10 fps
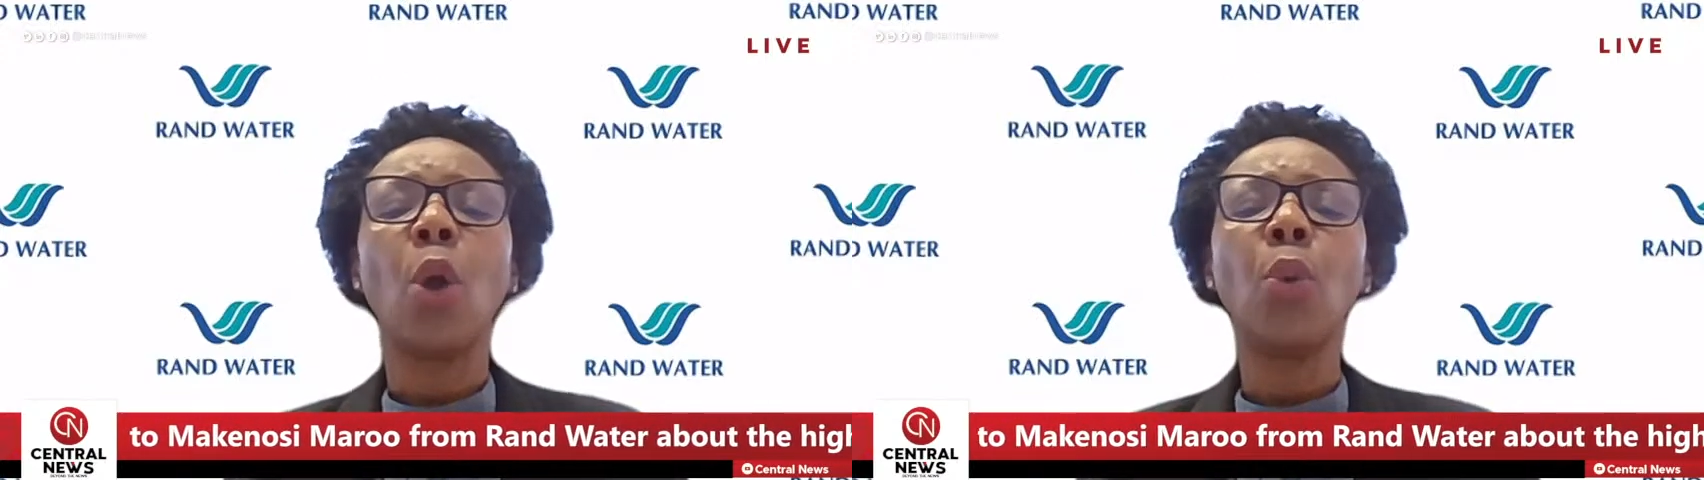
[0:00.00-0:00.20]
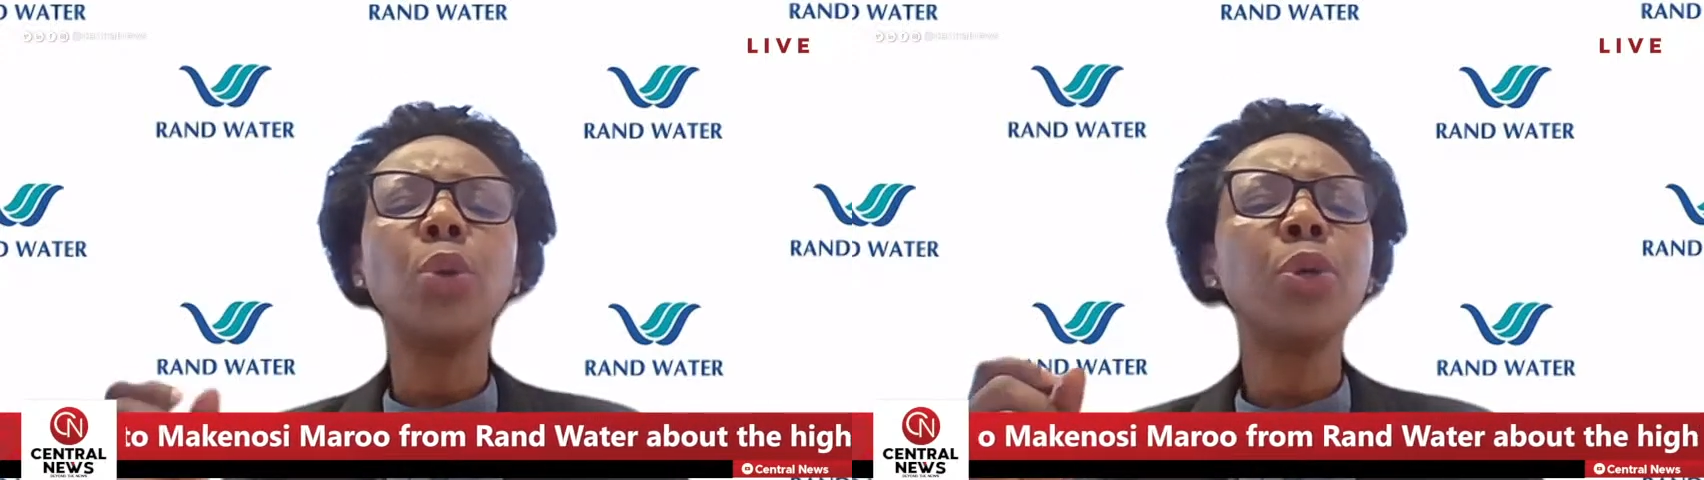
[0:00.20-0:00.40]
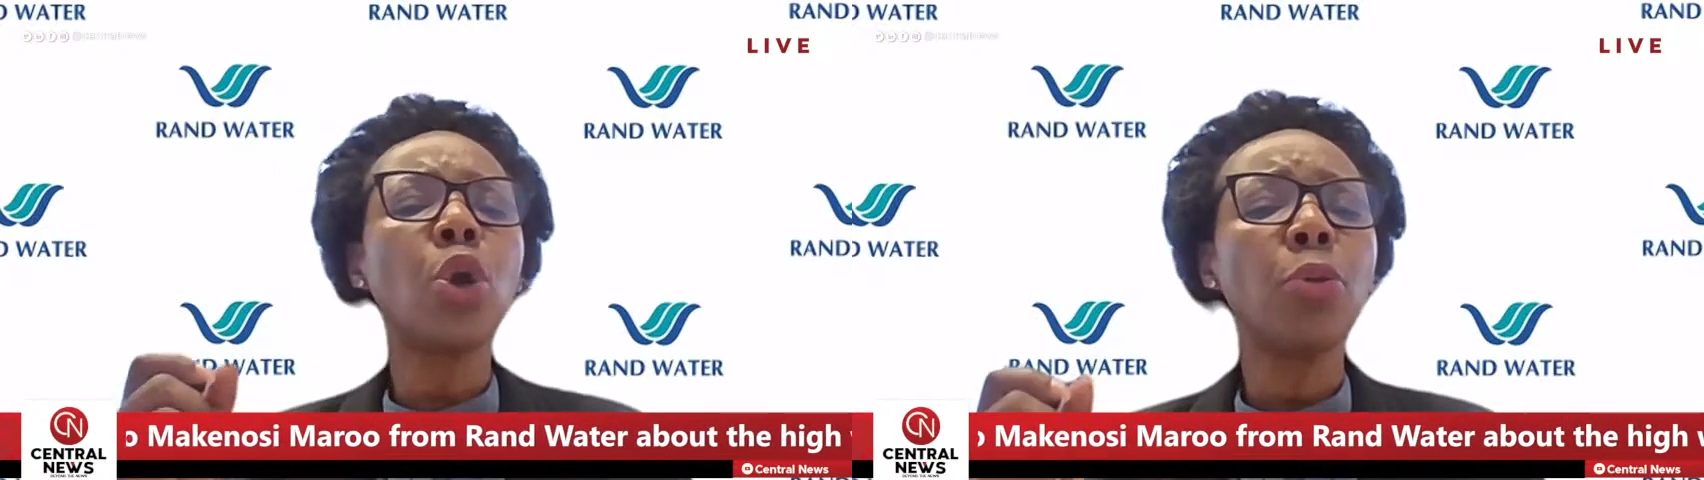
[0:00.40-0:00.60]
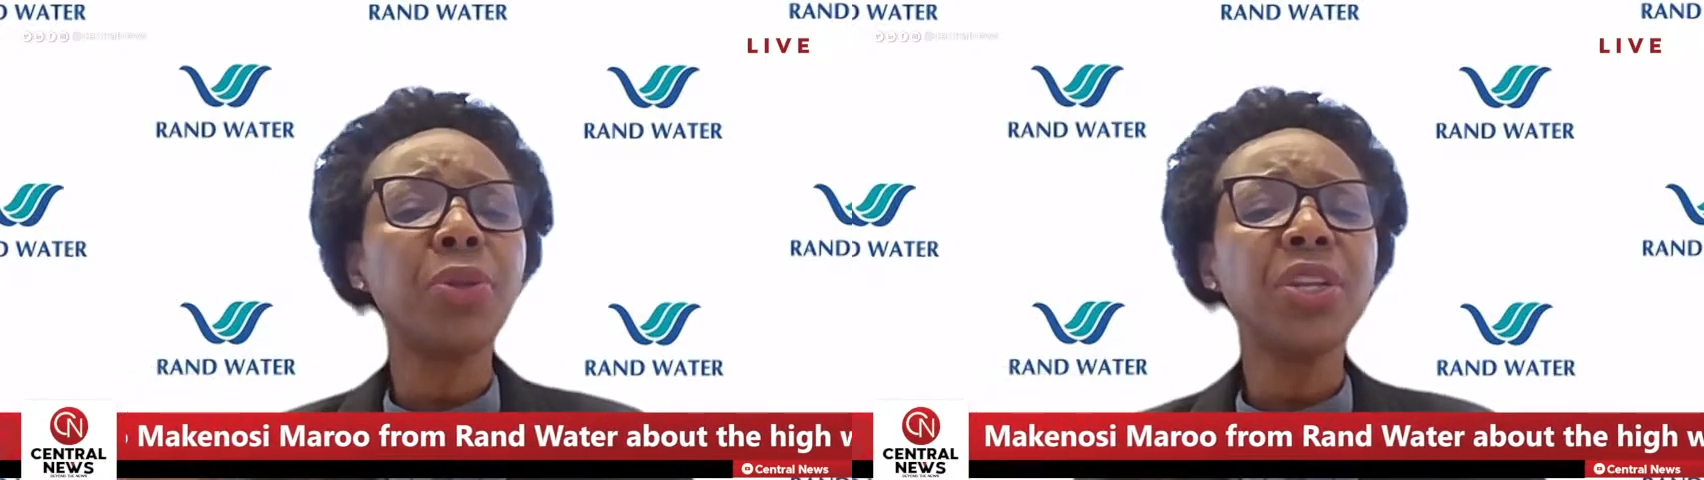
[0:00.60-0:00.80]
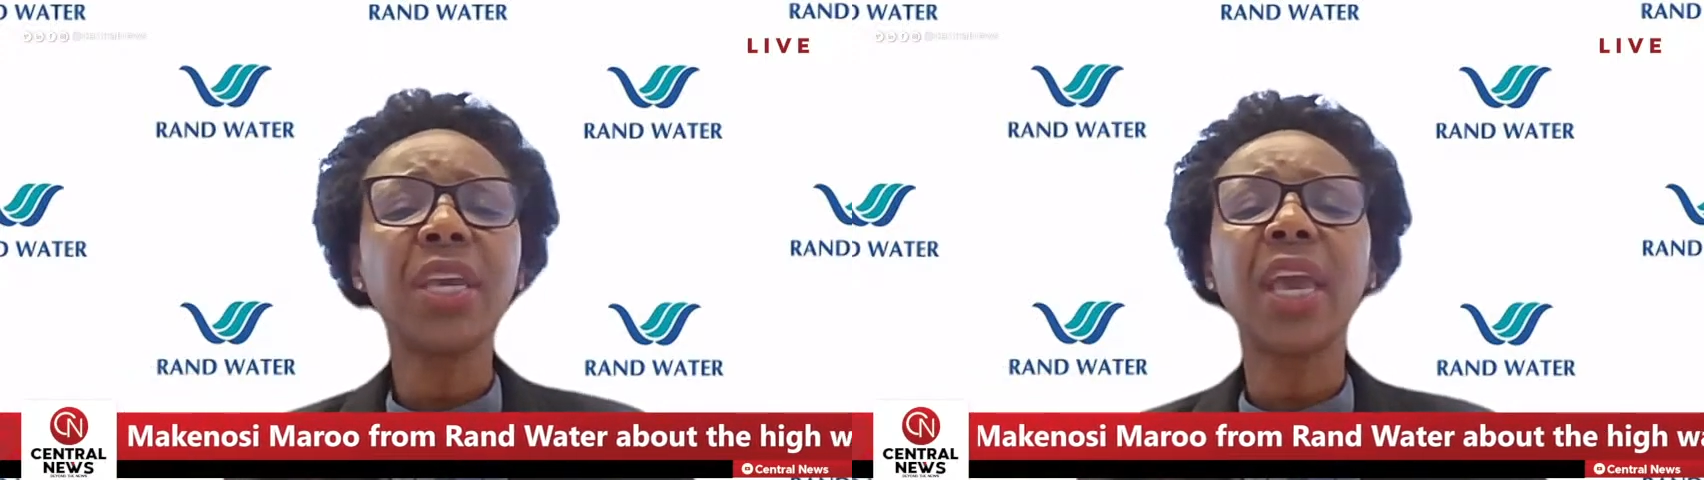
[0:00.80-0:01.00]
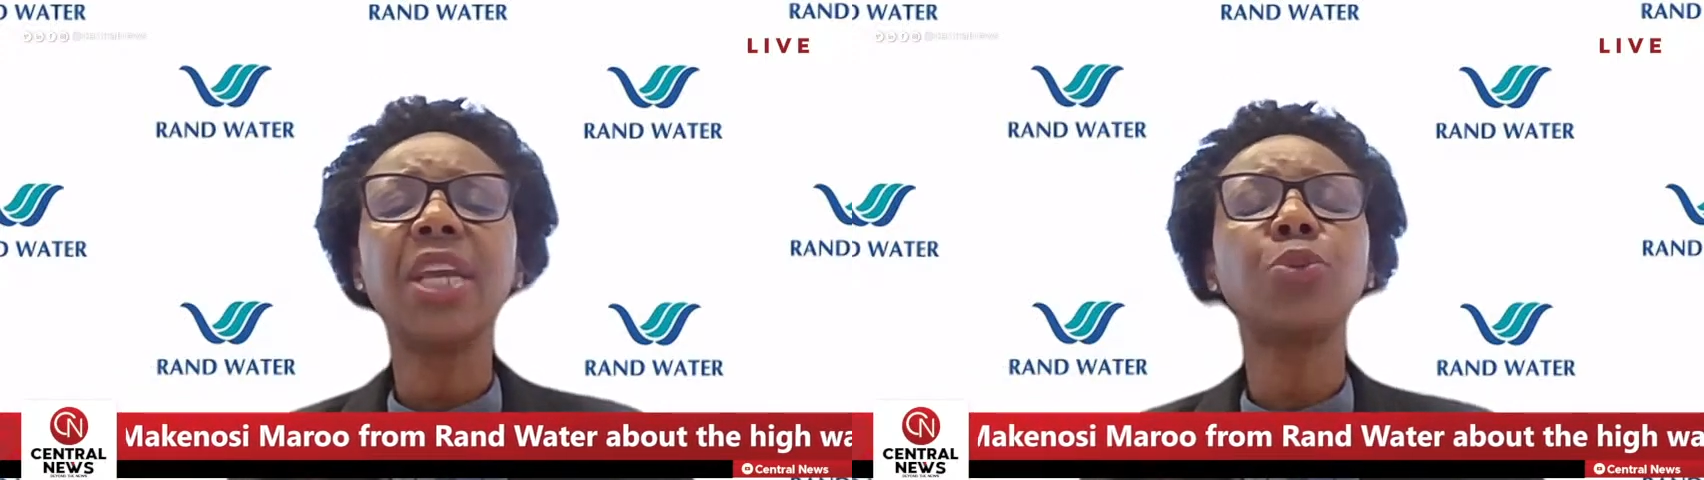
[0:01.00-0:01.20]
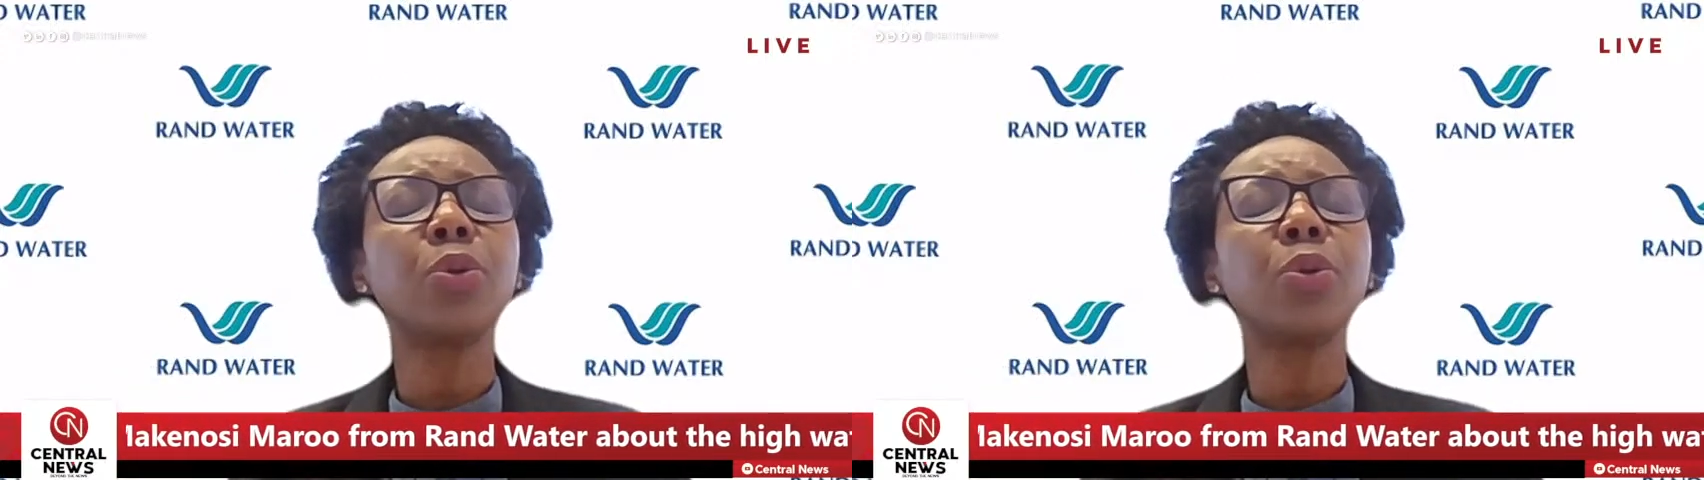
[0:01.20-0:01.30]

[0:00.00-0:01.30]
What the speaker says: When we communicate,